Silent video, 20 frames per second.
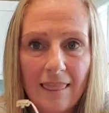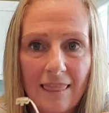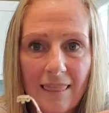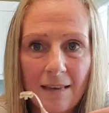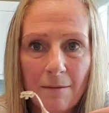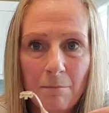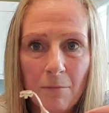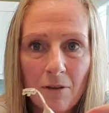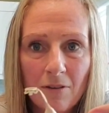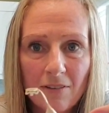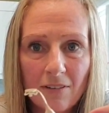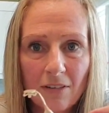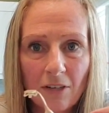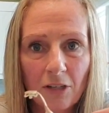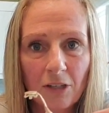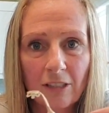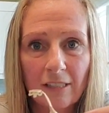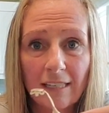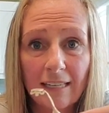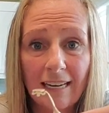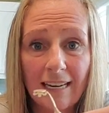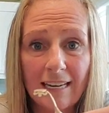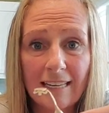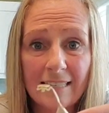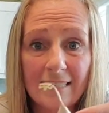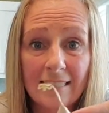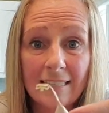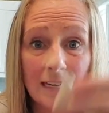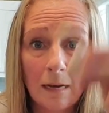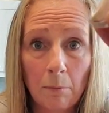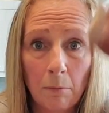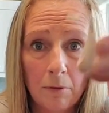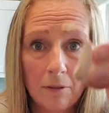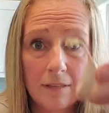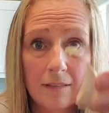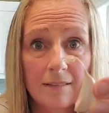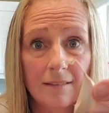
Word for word: The music garlic is double the